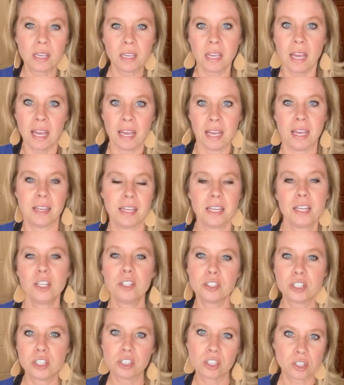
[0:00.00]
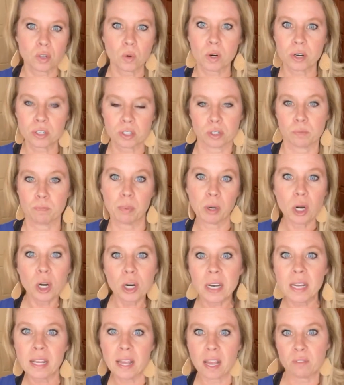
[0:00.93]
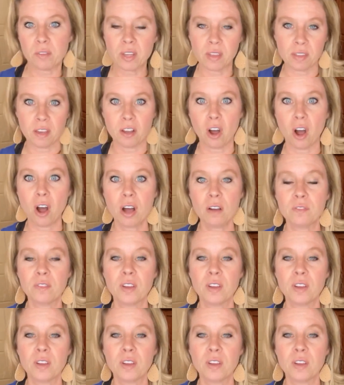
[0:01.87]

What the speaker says: and the energy stores are burning everything off.